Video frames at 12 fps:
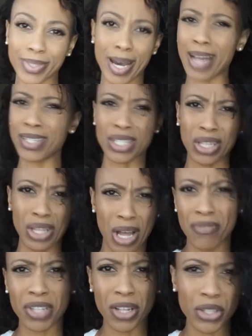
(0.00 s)
I just
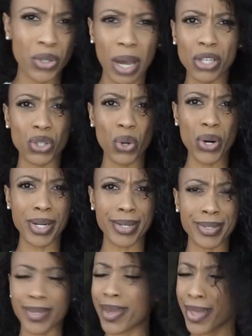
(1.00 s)
love telling you guys stories.
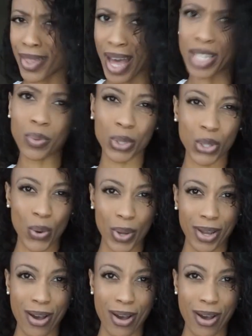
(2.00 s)
That's what's going